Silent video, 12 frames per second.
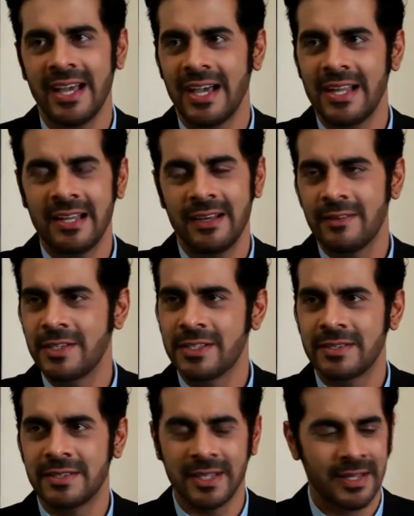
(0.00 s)
and I, I love
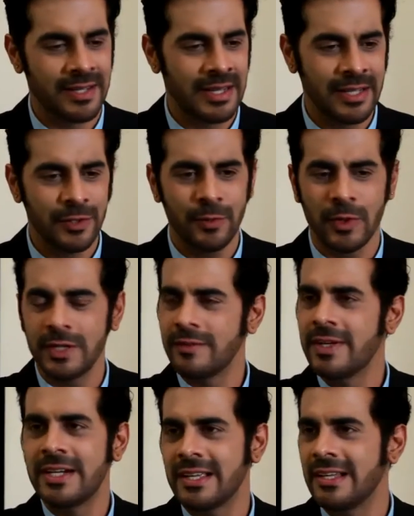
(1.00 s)
his uh, like you know
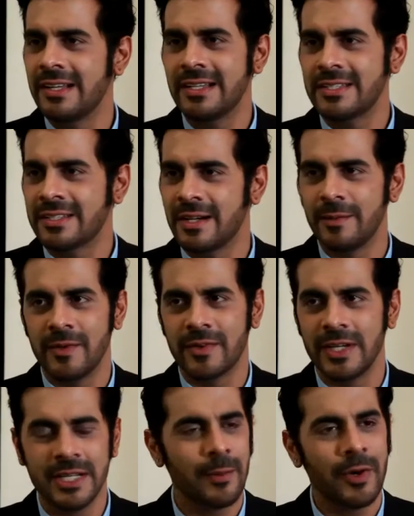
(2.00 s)
whatever trailer has come
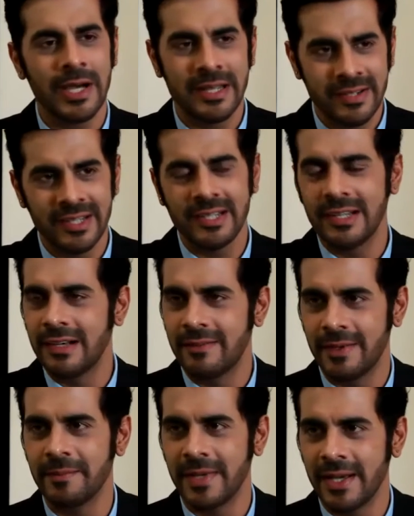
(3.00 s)
of Gully Boy, I really
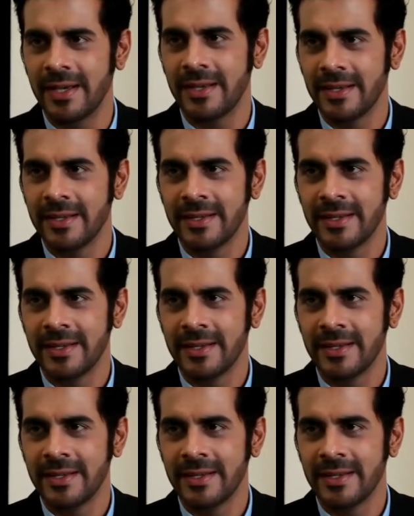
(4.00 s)
love it. Yeah.